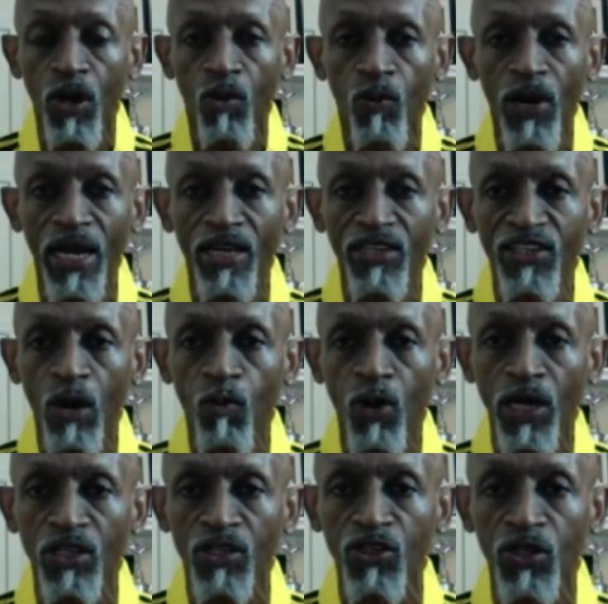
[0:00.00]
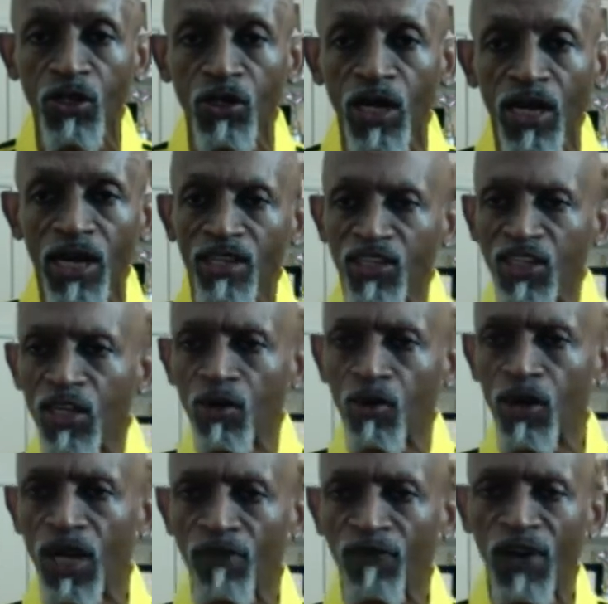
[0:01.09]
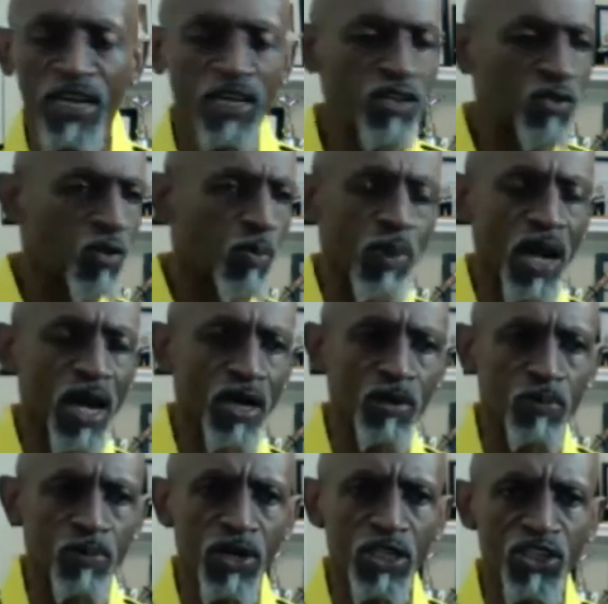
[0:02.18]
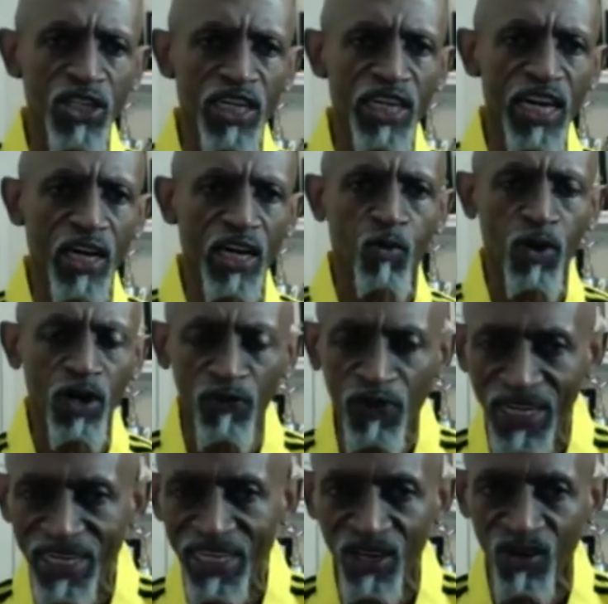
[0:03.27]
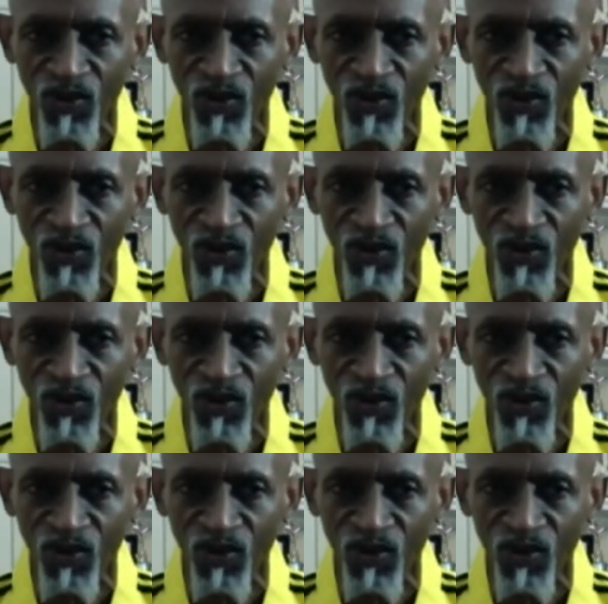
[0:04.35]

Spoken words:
Whereas I said, okay, if I could do a block, a punch, a kick, what if I did a